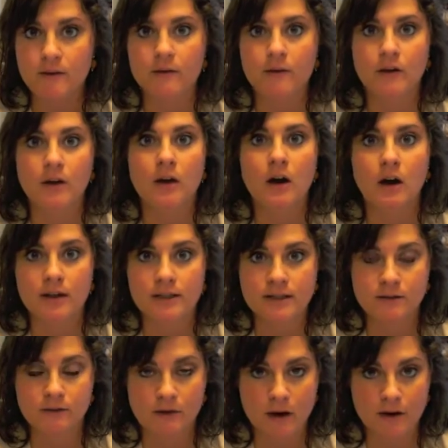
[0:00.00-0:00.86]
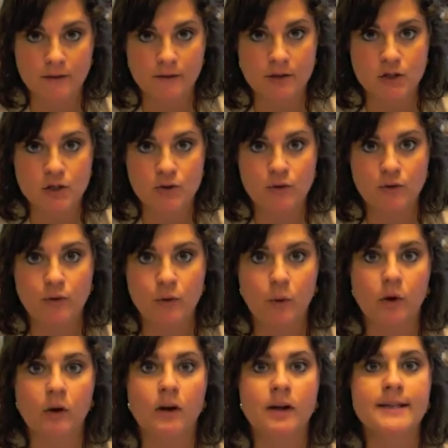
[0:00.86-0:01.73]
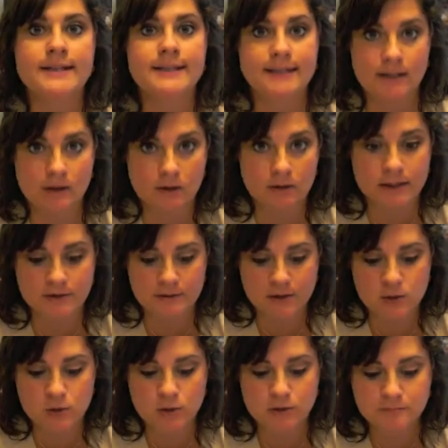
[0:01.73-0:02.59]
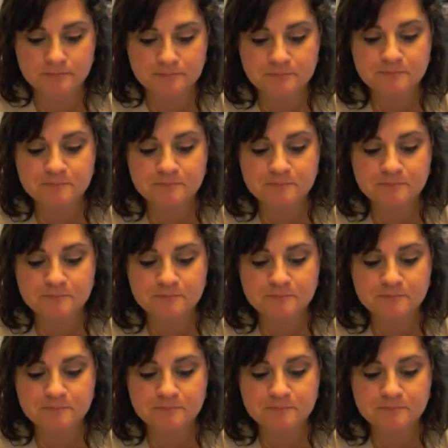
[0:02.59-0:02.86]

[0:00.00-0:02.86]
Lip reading: of the cost of coverage for a single individual.